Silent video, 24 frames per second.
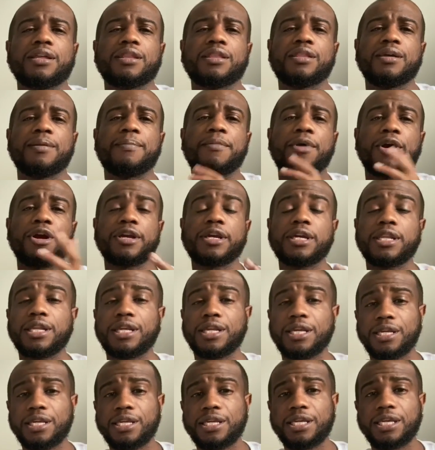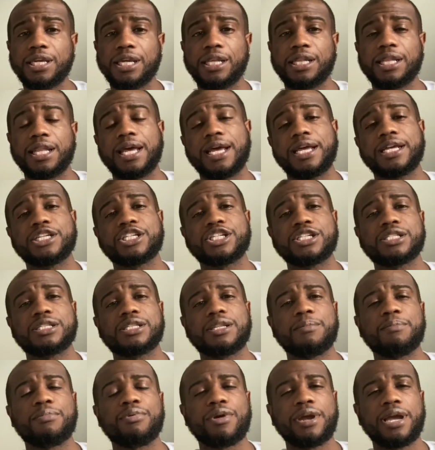the marketing and, like, just the
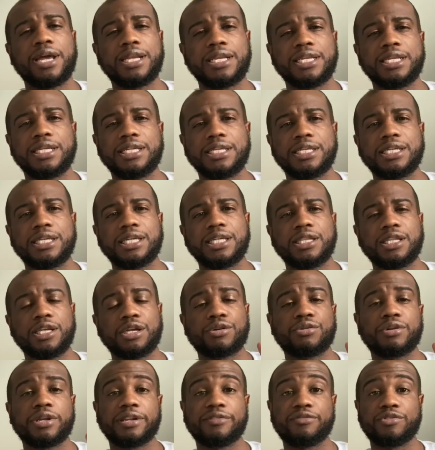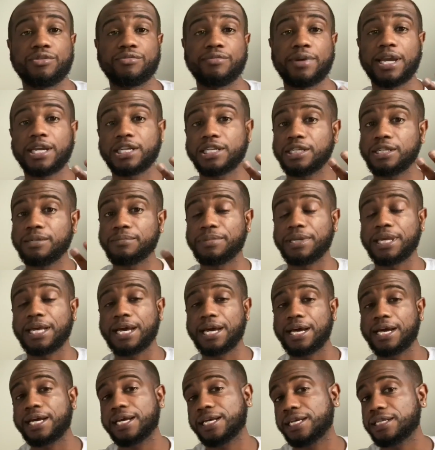branding and the creative direction
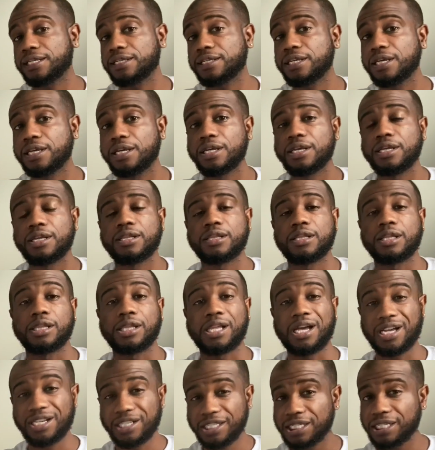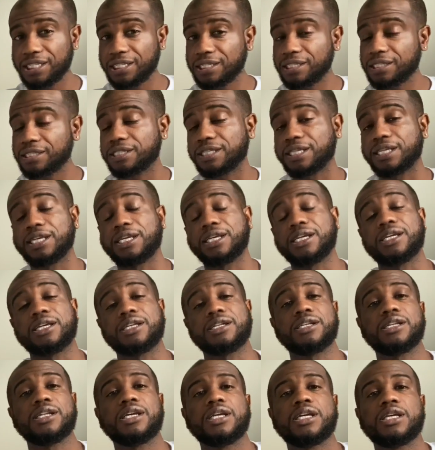behind the launches and